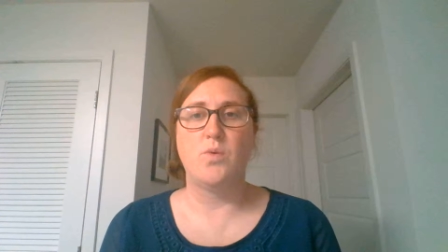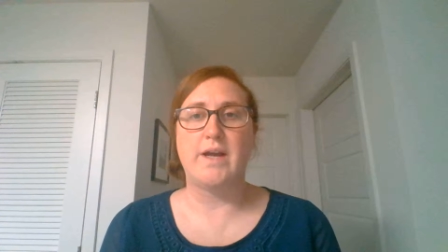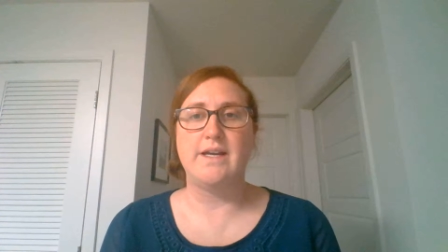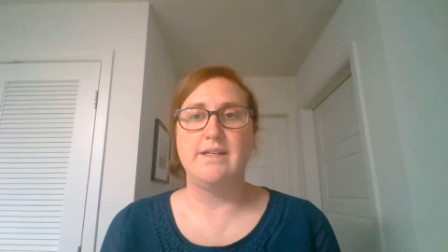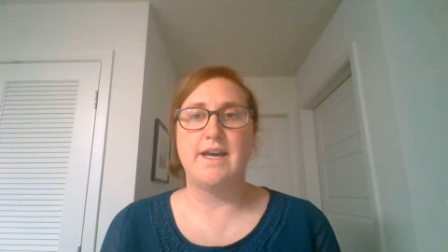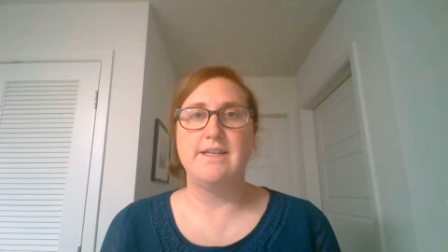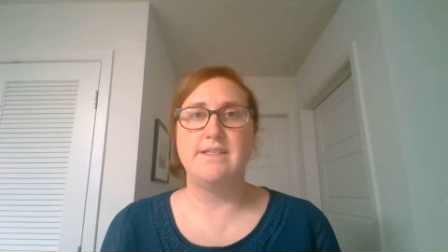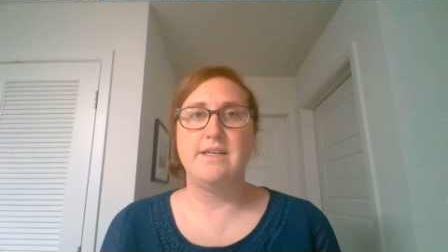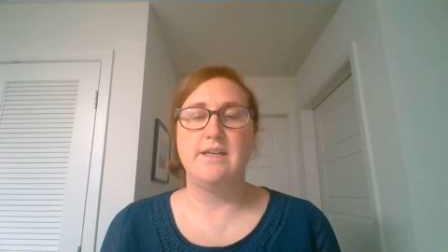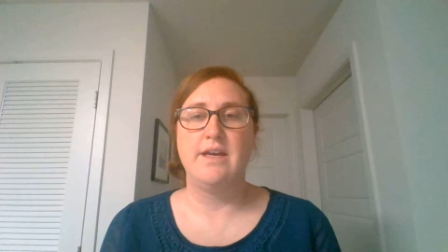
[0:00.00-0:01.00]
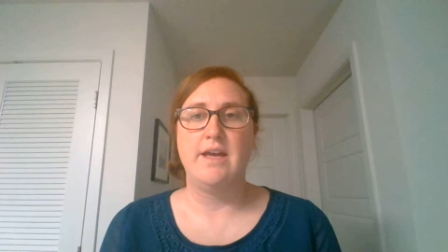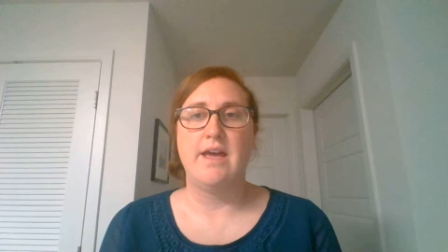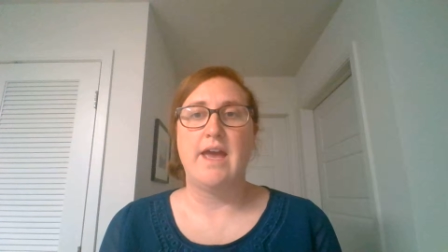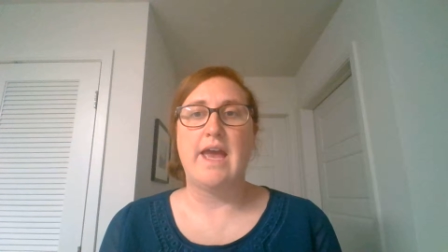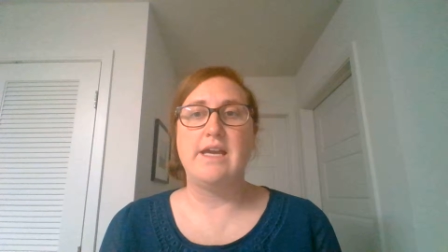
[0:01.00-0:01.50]
recognizing,
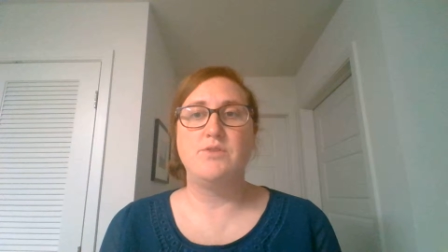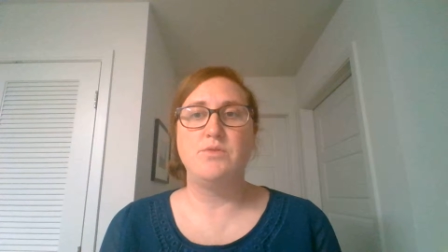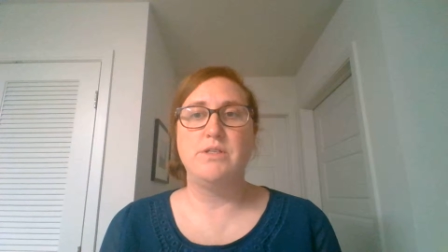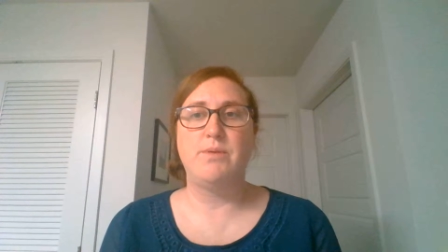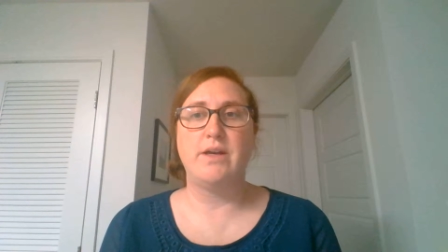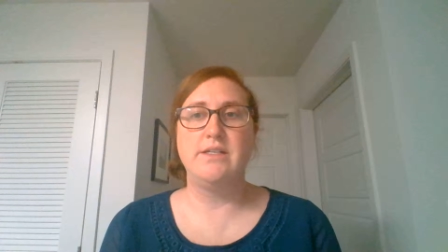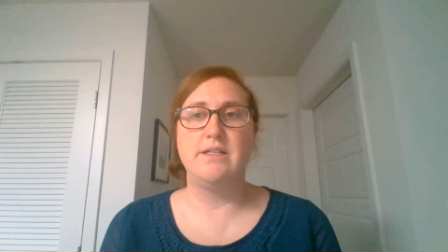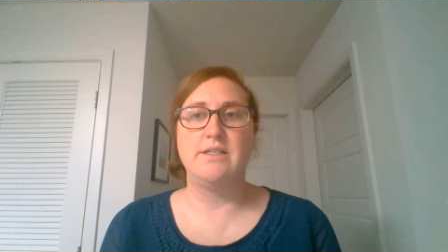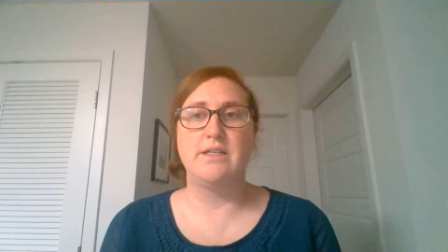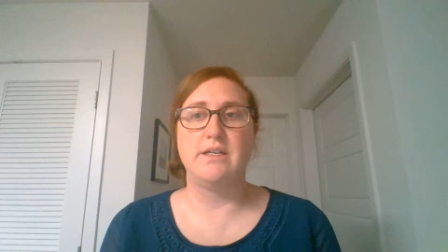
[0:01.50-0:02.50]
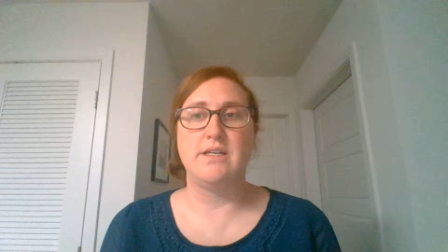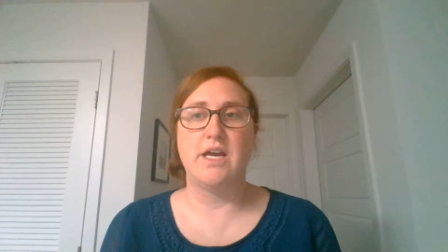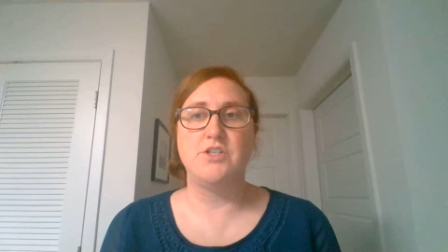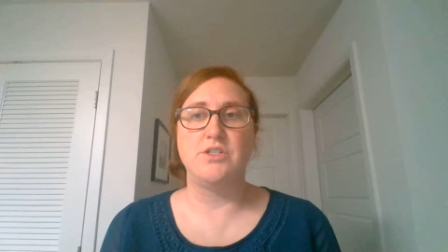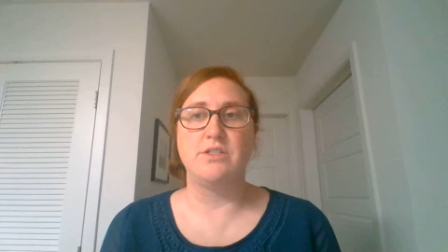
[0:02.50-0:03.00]
and responding to
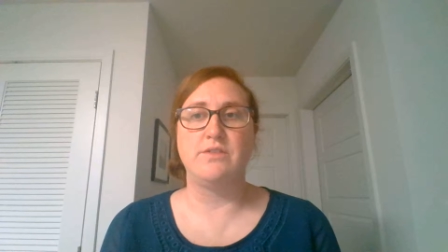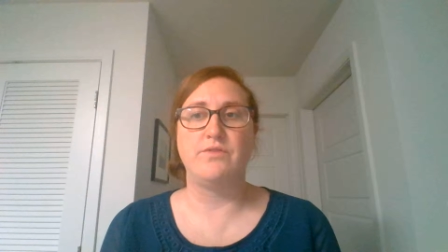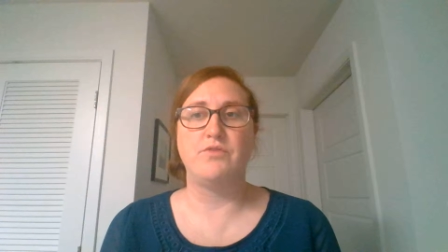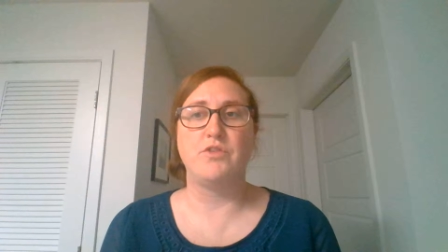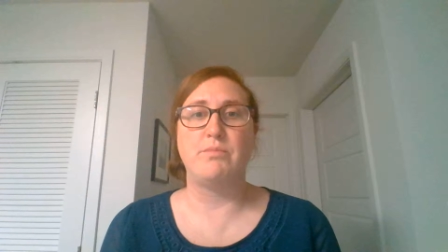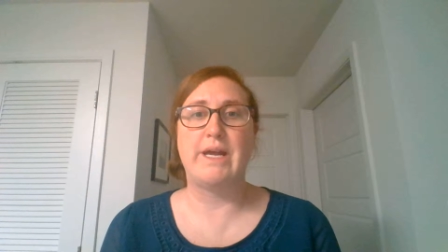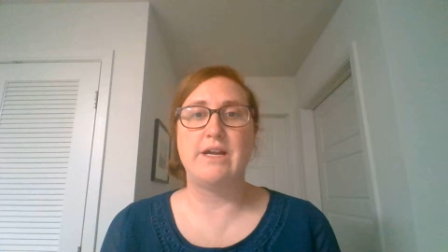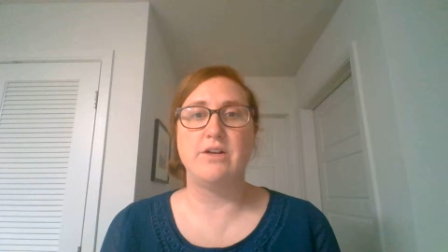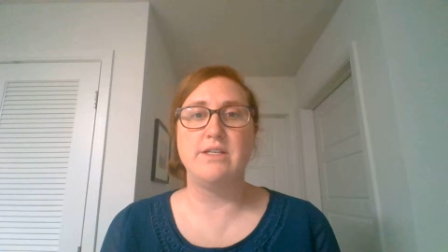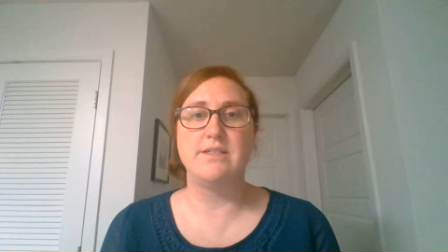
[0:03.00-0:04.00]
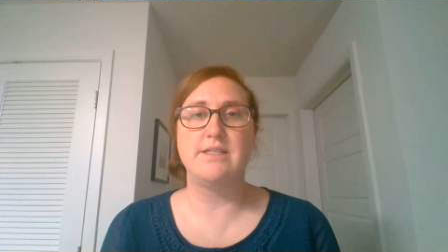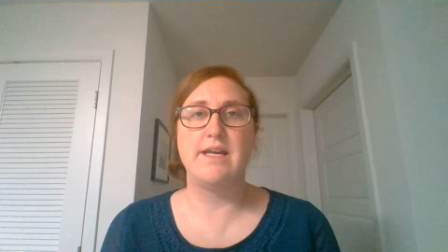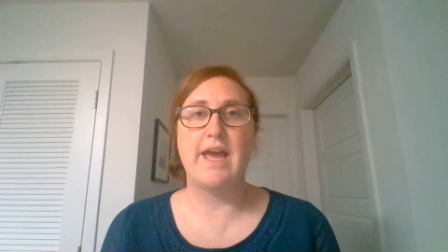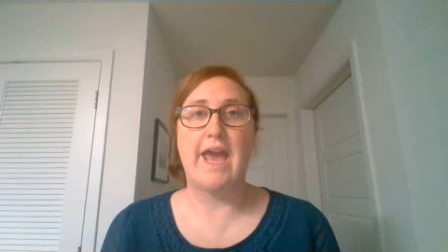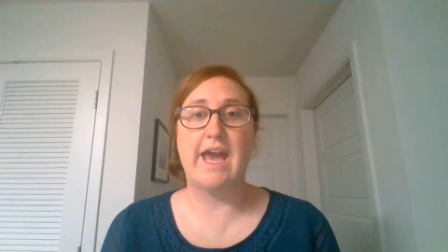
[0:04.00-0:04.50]
concussions for parents,
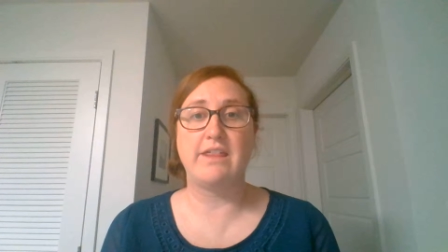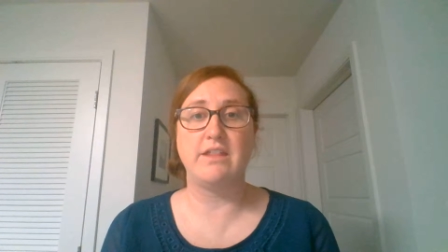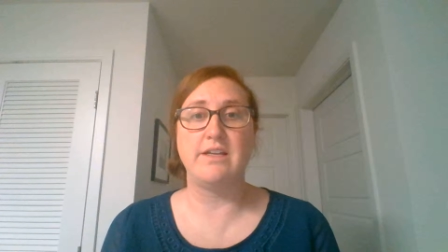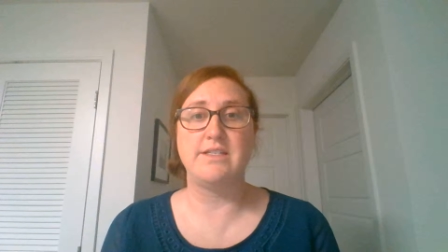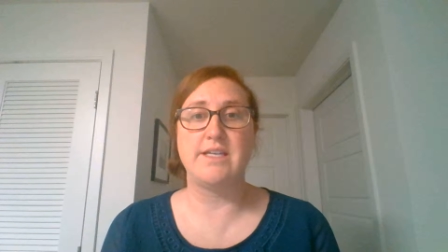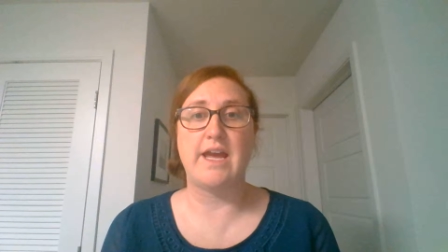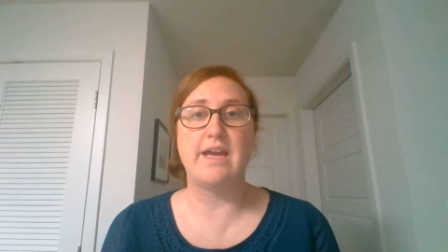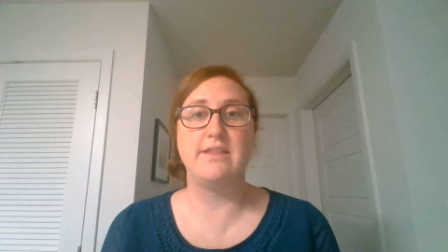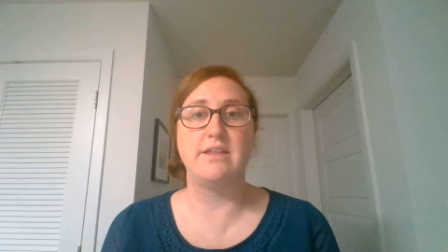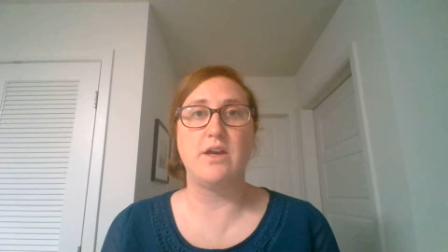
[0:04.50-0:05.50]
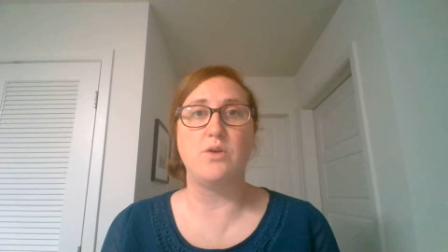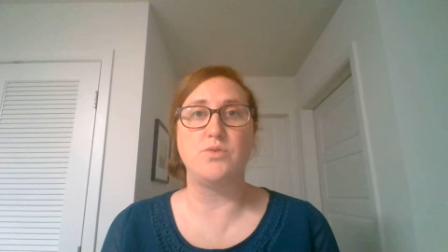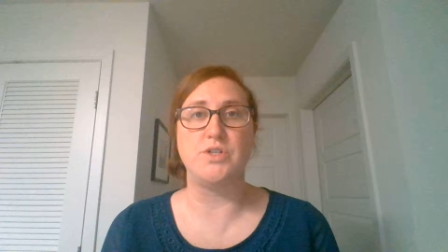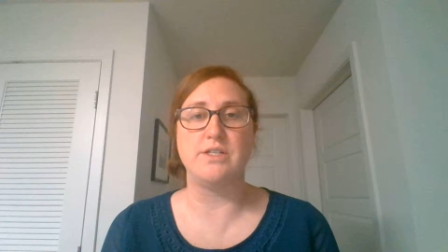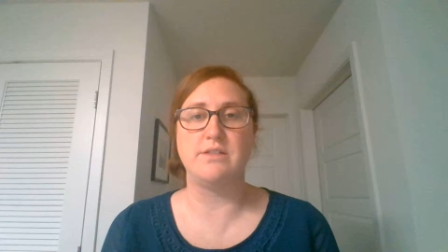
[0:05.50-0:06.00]
athletes, and the
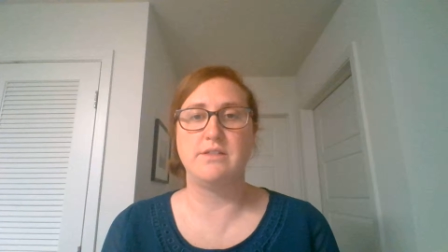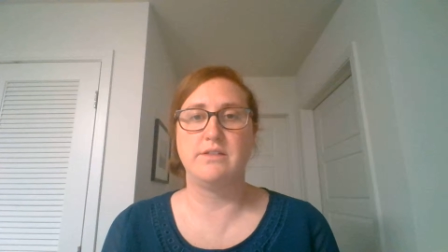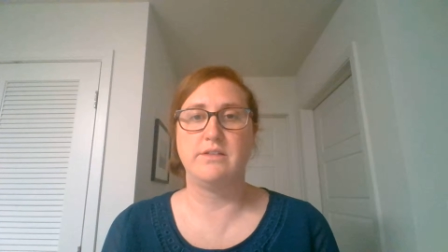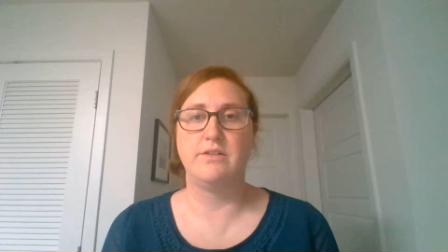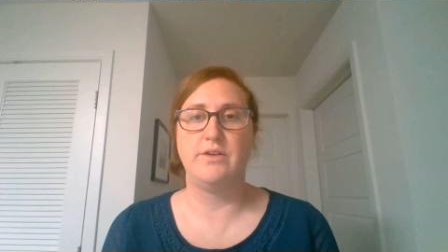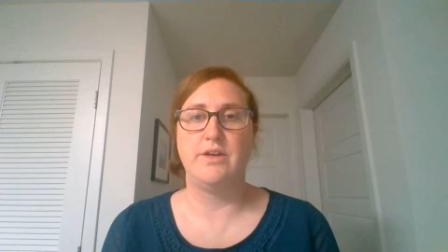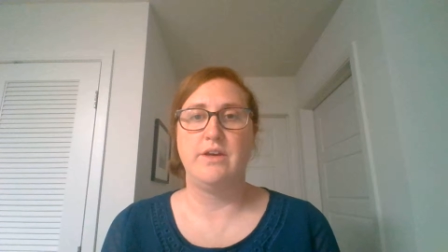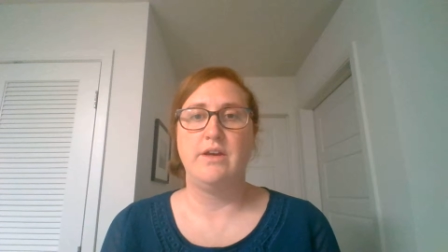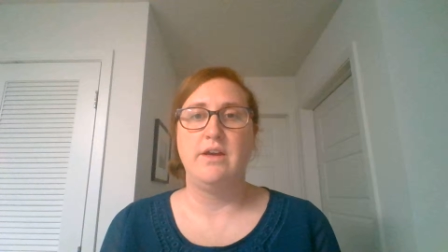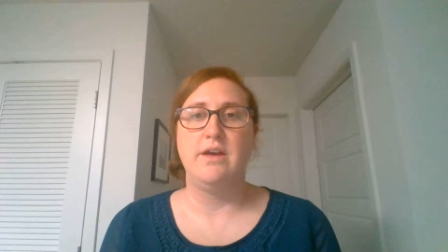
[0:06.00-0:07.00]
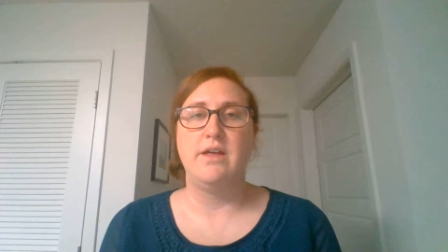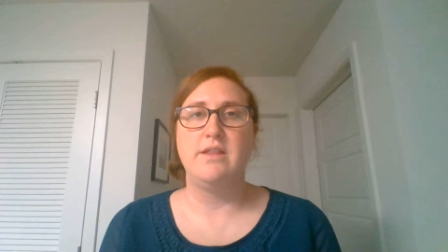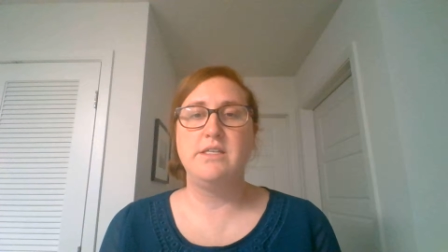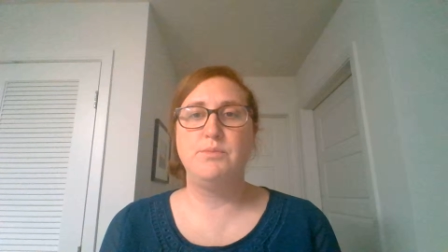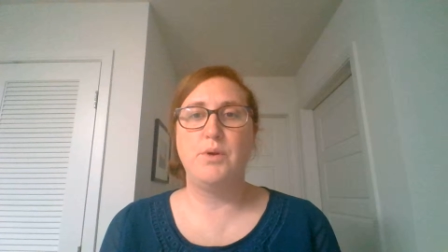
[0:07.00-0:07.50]
coaches. This